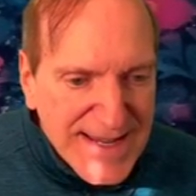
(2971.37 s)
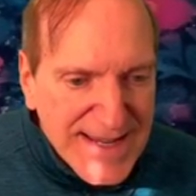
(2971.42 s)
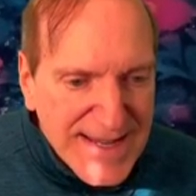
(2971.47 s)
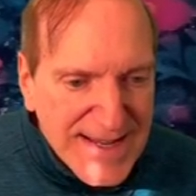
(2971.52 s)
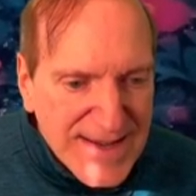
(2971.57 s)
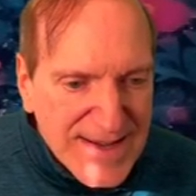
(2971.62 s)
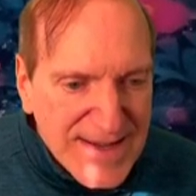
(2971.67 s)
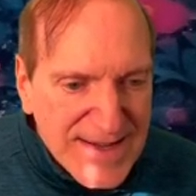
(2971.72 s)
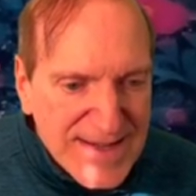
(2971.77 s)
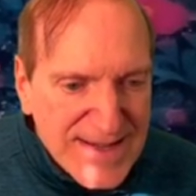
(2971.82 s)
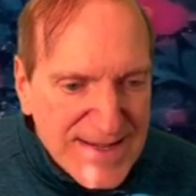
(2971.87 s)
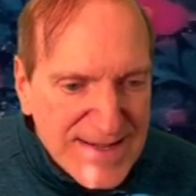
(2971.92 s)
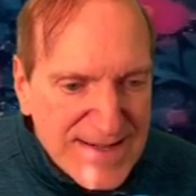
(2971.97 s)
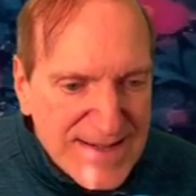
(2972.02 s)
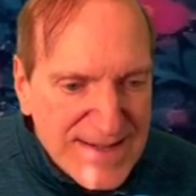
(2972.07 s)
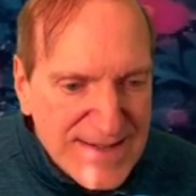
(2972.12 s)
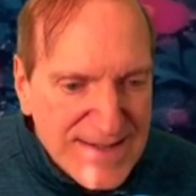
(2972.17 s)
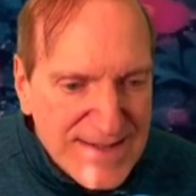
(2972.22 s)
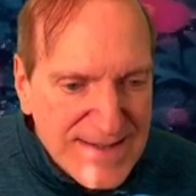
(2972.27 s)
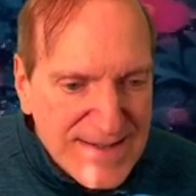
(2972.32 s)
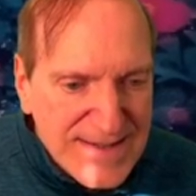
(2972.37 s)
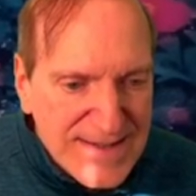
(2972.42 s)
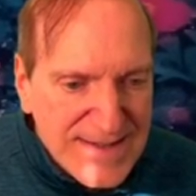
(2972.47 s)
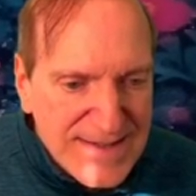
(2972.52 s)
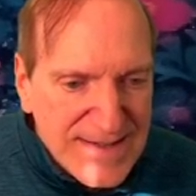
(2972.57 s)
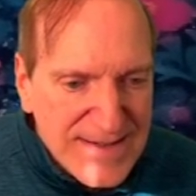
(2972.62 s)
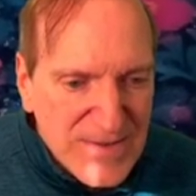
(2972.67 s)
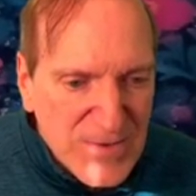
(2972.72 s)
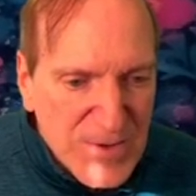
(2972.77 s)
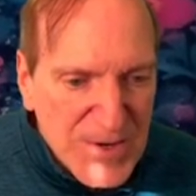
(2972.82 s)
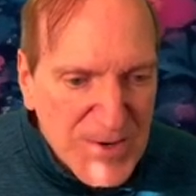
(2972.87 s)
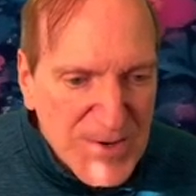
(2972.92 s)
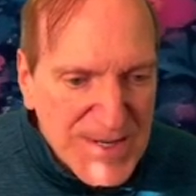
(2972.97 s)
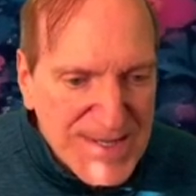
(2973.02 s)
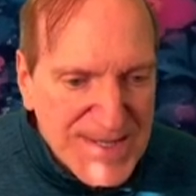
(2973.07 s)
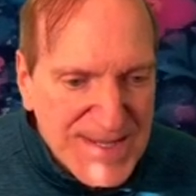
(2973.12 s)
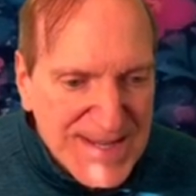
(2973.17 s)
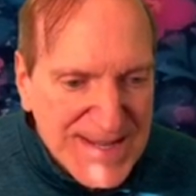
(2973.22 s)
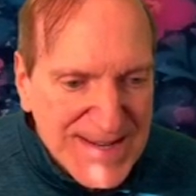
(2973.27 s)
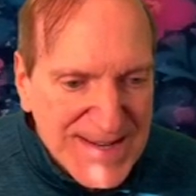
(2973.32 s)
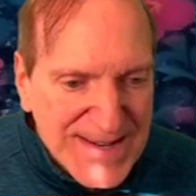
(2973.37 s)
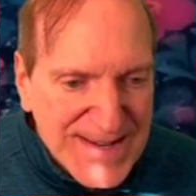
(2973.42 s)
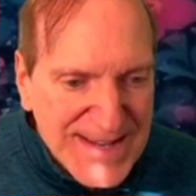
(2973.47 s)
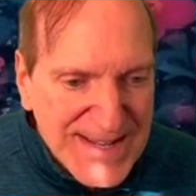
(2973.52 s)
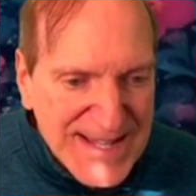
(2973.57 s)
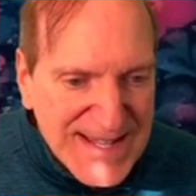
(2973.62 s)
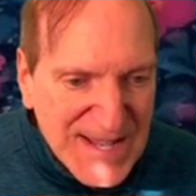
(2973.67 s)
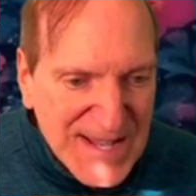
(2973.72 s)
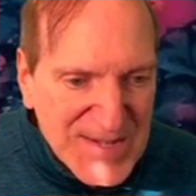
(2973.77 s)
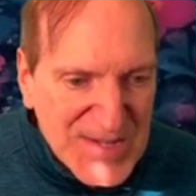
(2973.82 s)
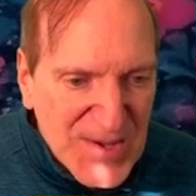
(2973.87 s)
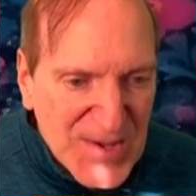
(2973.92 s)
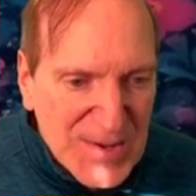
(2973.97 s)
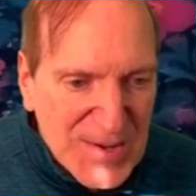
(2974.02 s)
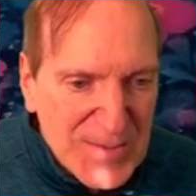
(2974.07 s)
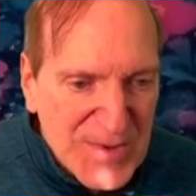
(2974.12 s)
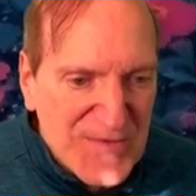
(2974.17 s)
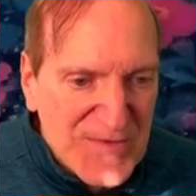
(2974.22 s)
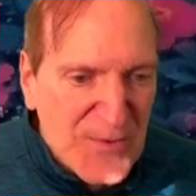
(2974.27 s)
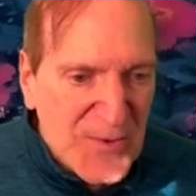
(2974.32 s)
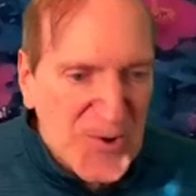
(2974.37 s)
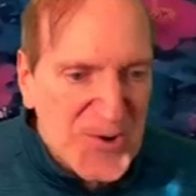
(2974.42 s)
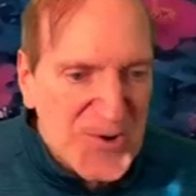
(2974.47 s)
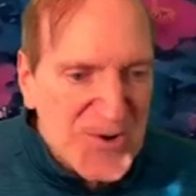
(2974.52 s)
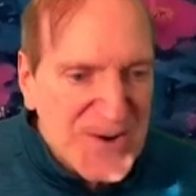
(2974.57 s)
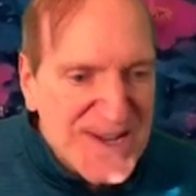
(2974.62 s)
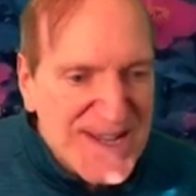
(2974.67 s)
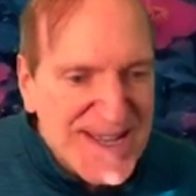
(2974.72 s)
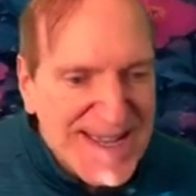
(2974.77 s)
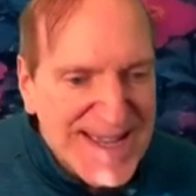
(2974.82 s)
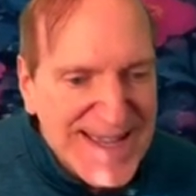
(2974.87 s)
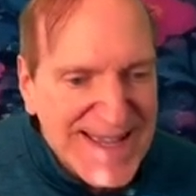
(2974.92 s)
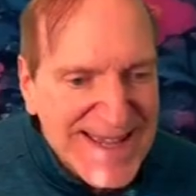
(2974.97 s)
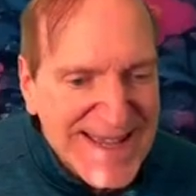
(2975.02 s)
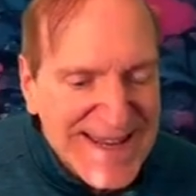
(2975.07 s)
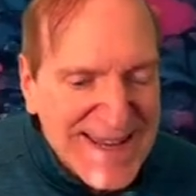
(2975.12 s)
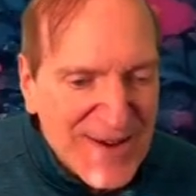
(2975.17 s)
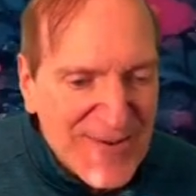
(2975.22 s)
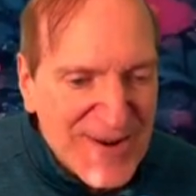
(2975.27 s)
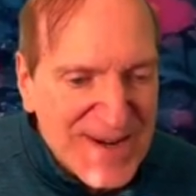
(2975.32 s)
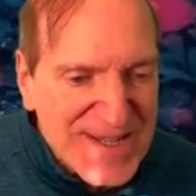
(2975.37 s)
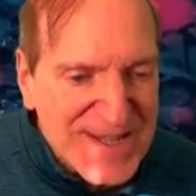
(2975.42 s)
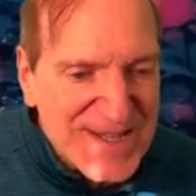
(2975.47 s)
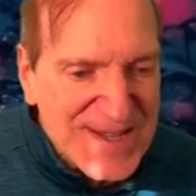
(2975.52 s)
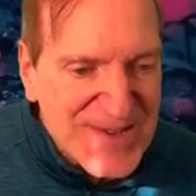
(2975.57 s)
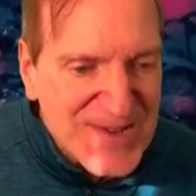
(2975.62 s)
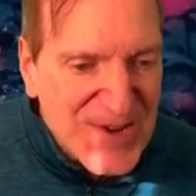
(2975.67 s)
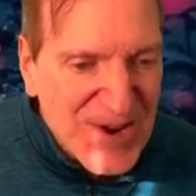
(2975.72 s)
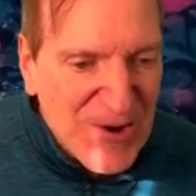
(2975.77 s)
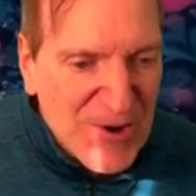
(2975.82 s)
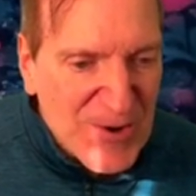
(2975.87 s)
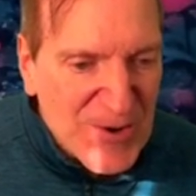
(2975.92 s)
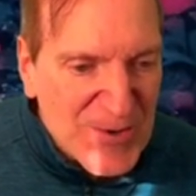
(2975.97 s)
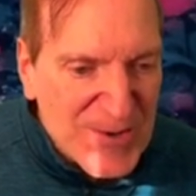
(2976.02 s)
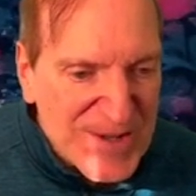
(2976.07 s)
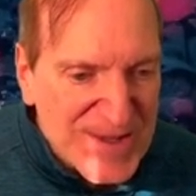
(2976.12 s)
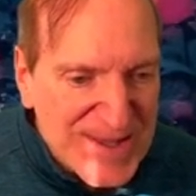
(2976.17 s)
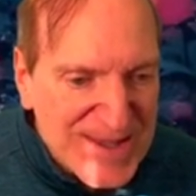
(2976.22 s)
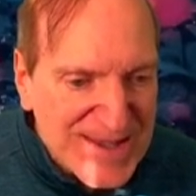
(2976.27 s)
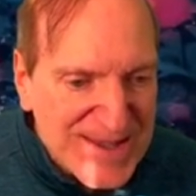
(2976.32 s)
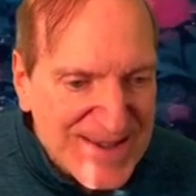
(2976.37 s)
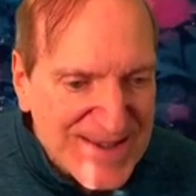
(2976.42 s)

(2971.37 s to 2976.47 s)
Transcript: uh, where is it? I saw it before and I wanted to share it with you.